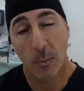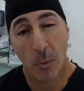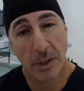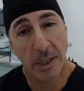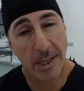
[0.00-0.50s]

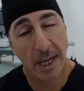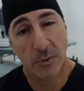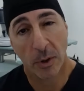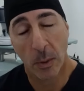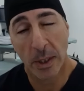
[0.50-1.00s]
What's his next
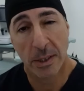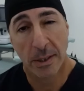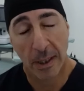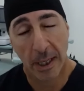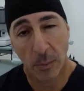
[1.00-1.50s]
request?
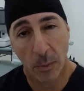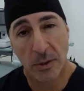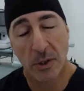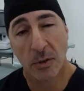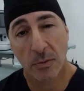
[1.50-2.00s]
He
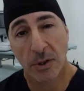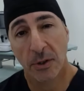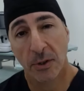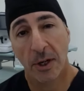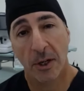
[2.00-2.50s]
wants to
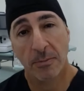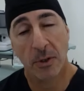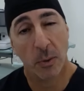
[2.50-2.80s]
return home